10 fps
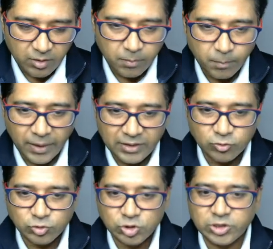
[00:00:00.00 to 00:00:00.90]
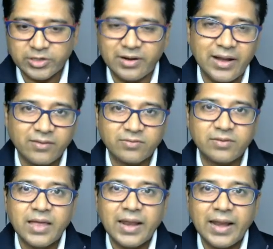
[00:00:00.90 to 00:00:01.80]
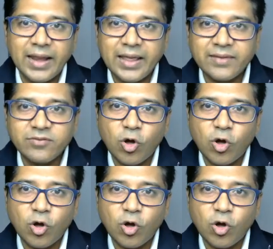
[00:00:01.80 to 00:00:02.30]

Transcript: by using the less